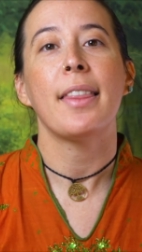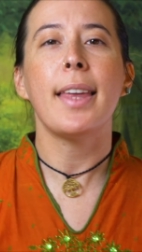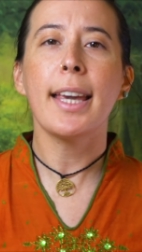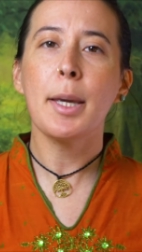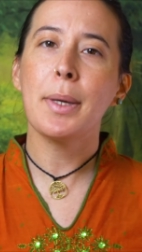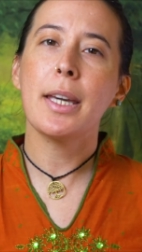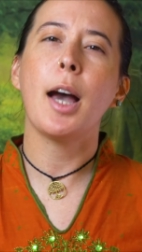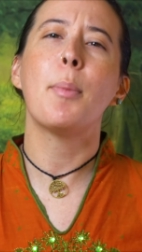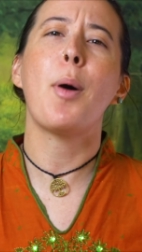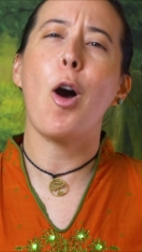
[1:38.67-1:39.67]
they can
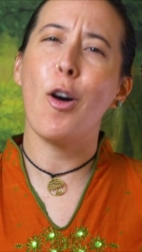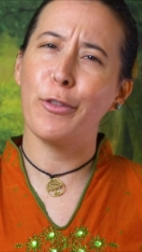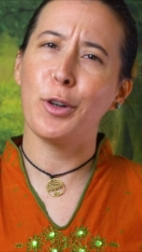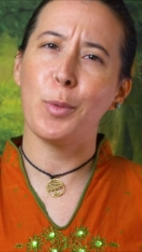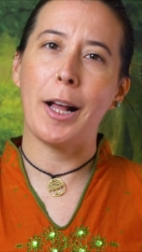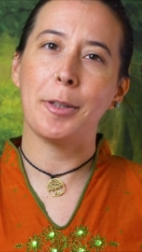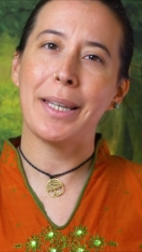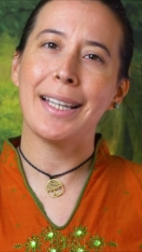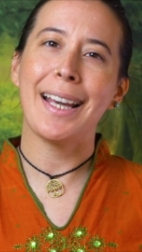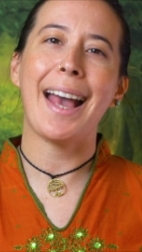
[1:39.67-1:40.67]
become
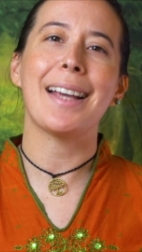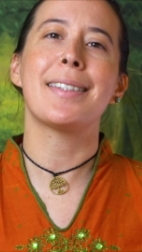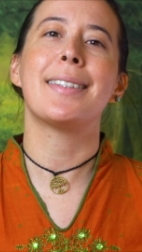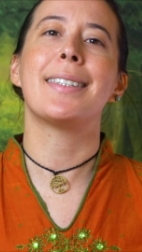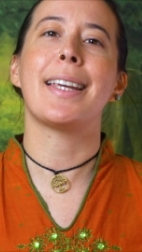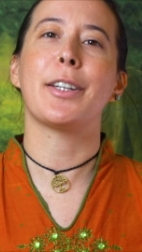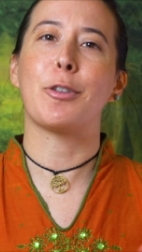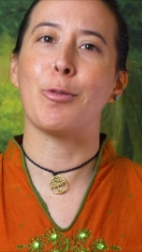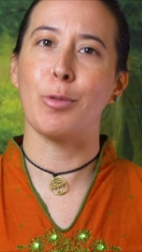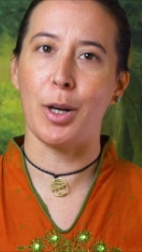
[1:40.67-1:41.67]
overwhelming as the data
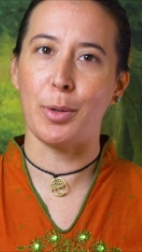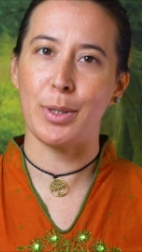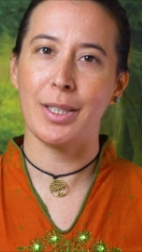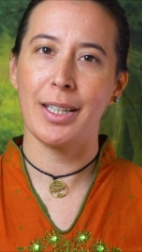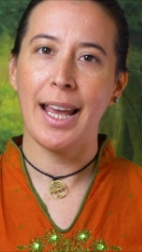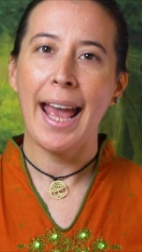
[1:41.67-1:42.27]
grows.